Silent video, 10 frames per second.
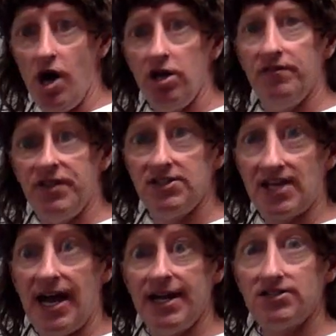all of these
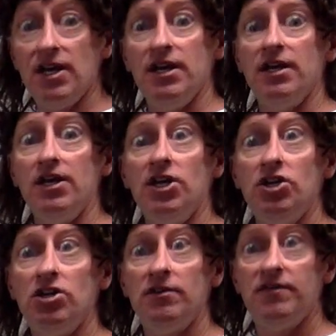guys
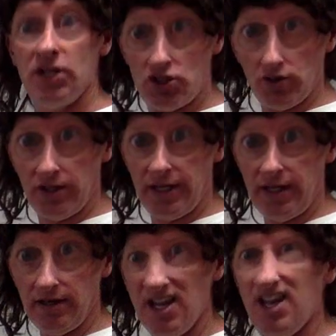individually.
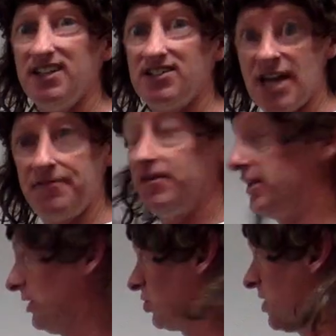
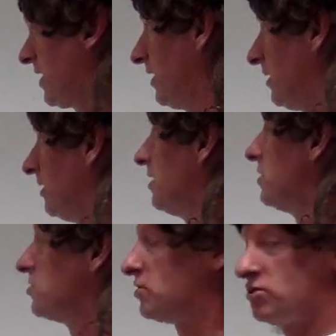Definitely tricky.
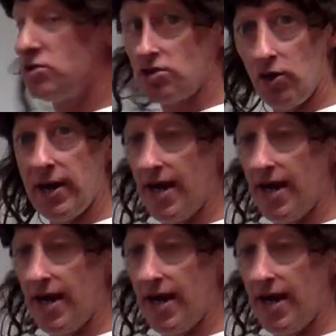Don't